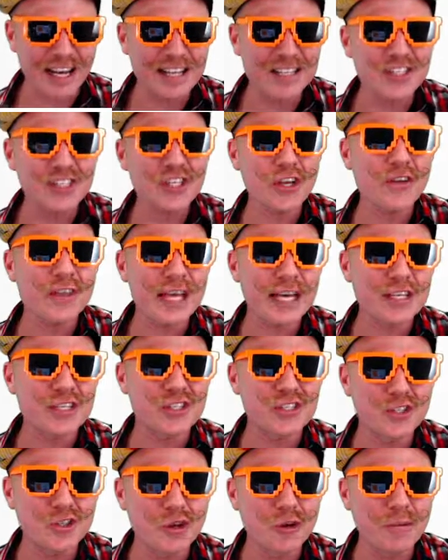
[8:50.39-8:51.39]
And so they're
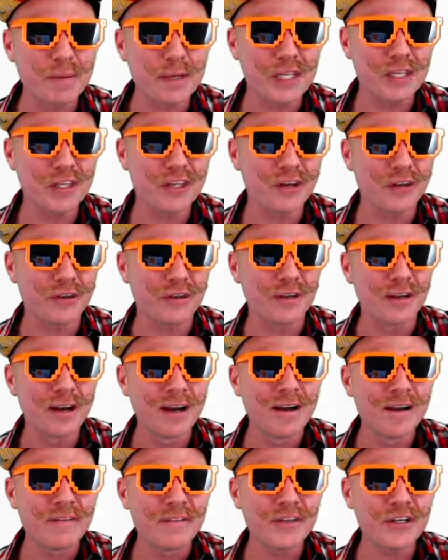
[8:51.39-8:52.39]
super cute.
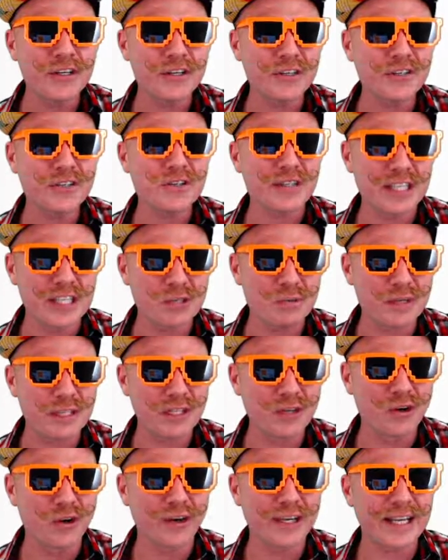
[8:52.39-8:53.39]
You can do this with
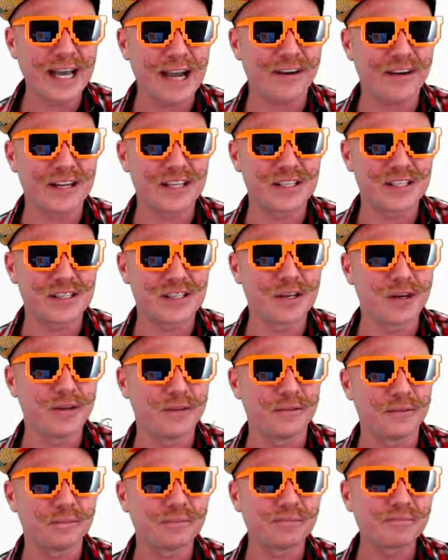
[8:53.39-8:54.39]
your character too.